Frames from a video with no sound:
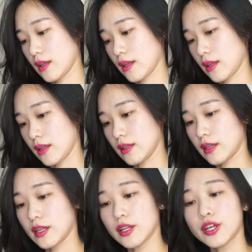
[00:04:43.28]
And
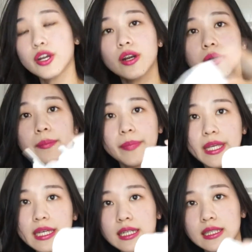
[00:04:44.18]
another
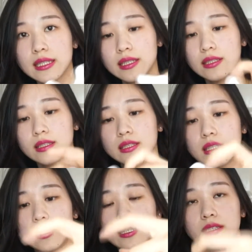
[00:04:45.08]
pink
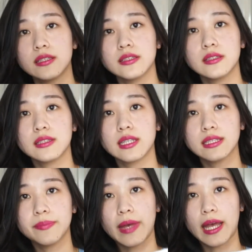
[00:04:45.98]

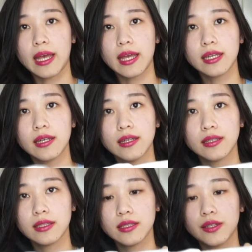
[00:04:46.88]
dust bag,
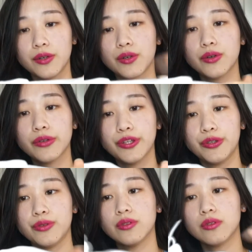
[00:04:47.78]
so
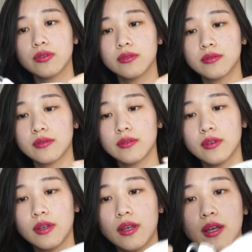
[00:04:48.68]
cute.
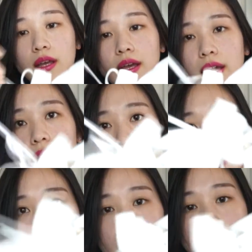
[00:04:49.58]
And
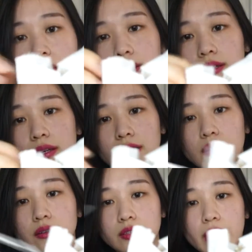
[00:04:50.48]
then it
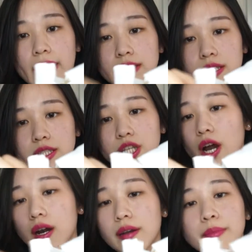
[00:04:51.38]
also has a
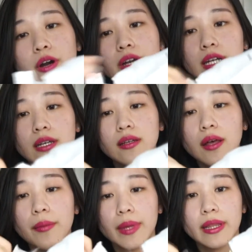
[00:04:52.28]
charm on it,
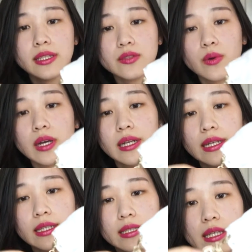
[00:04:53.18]
but this one
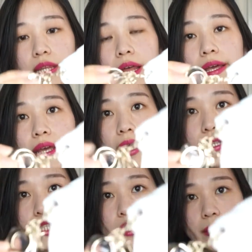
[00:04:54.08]
is in like a
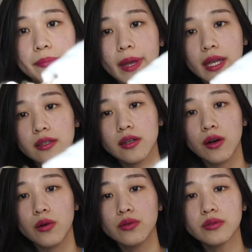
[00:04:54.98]
champagne
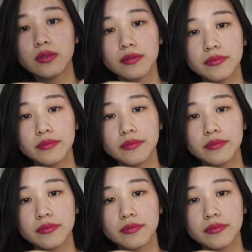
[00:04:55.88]
gold.